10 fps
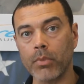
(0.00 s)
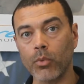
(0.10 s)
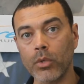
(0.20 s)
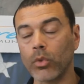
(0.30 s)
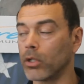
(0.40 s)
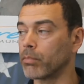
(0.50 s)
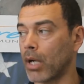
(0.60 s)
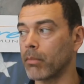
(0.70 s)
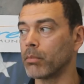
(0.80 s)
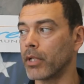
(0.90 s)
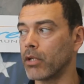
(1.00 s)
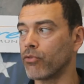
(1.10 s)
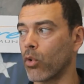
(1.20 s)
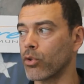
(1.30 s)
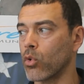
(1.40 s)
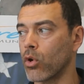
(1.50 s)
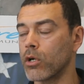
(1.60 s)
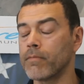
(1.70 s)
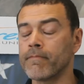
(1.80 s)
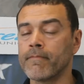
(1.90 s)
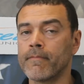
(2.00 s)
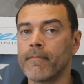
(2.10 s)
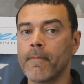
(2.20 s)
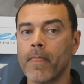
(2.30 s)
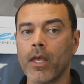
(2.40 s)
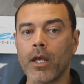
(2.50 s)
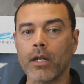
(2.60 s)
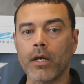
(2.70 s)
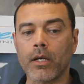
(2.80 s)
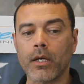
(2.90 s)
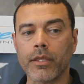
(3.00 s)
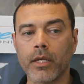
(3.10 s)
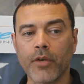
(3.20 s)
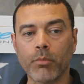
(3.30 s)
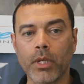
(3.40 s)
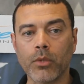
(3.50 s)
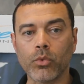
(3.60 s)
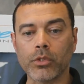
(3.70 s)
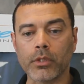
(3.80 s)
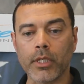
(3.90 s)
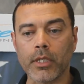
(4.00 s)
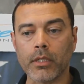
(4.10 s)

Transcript: but we will probably in fourth quarter. and I think everybody will